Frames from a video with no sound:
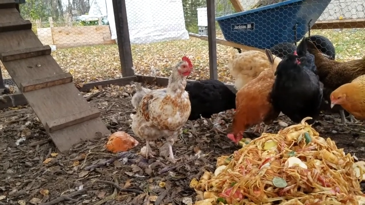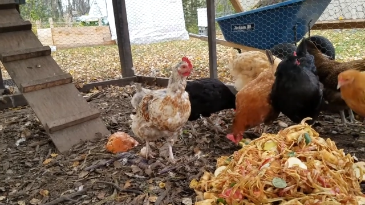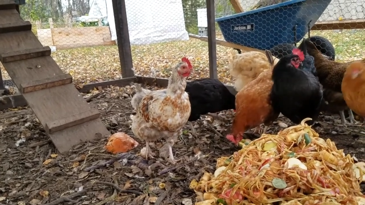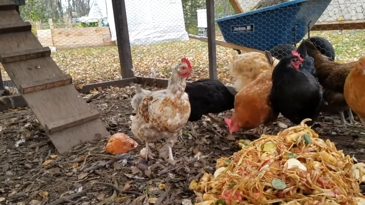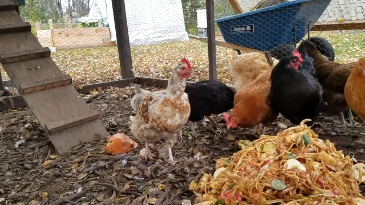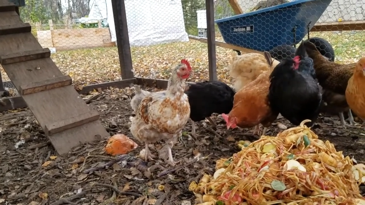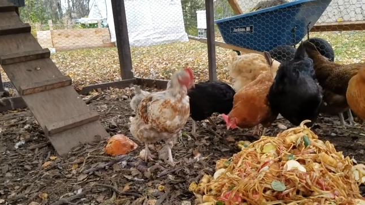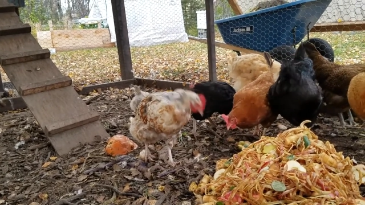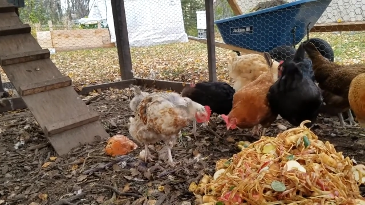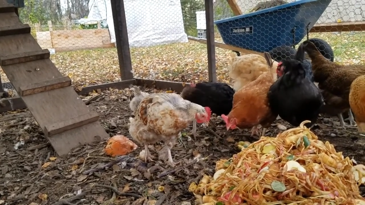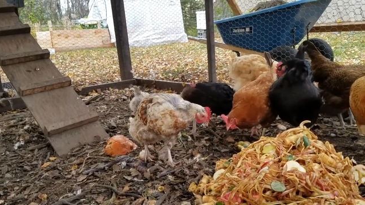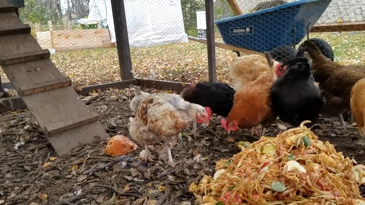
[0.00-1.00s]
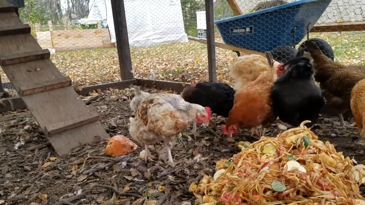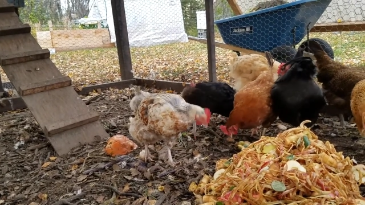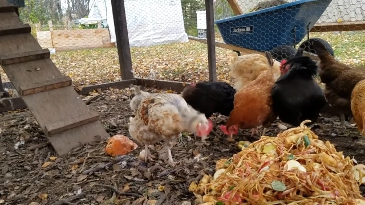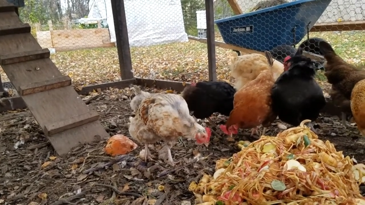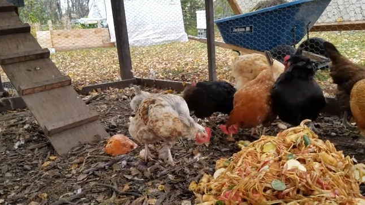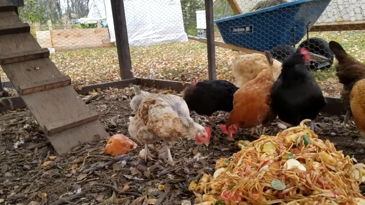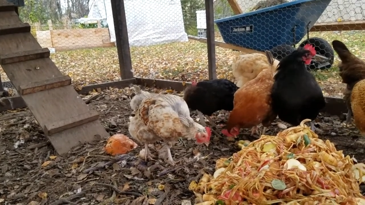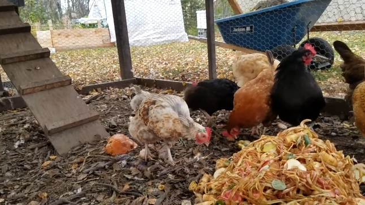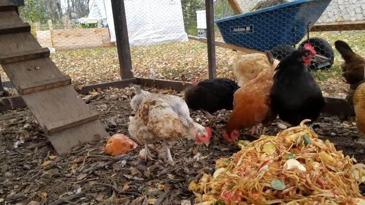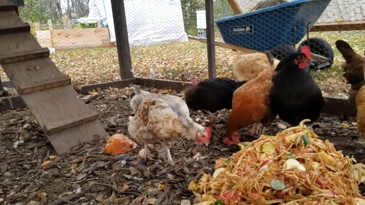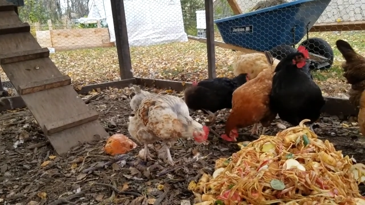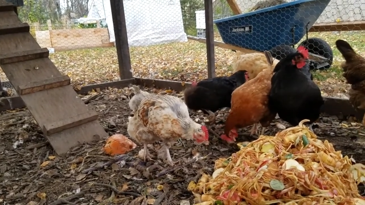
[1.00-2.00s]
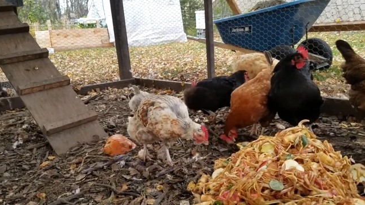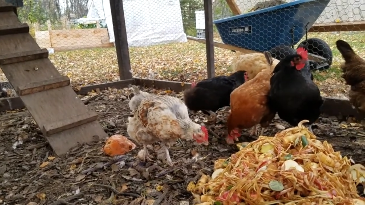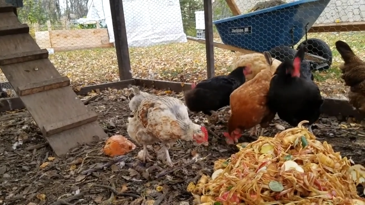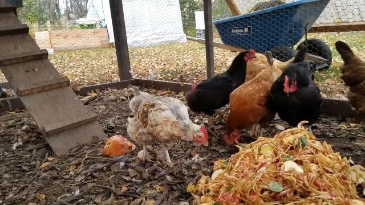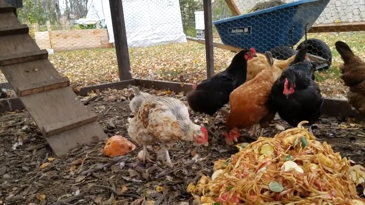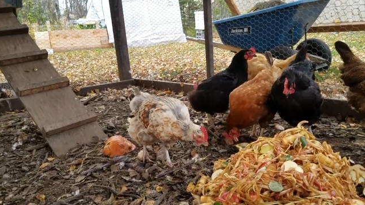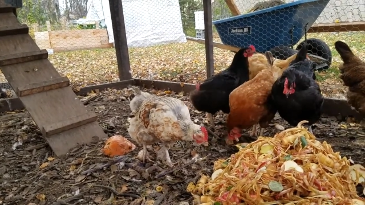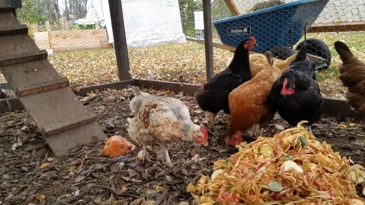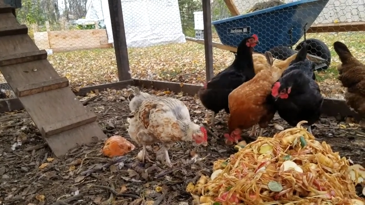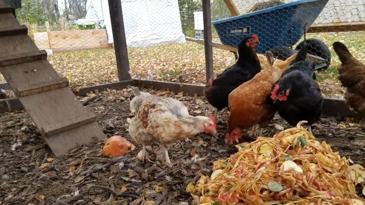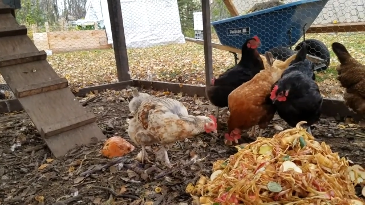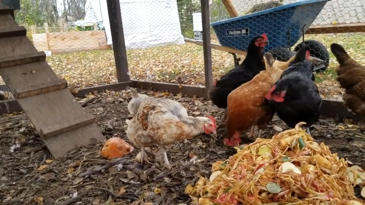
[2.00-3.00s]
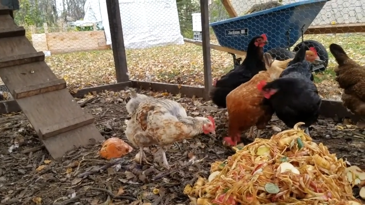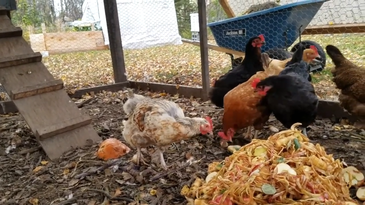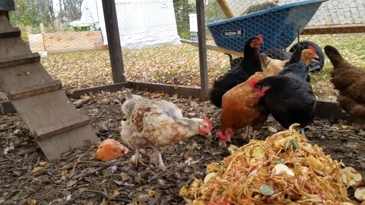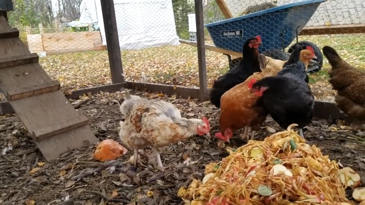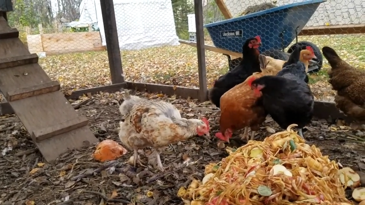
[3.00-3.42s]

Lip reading: [unreadable: no face in view]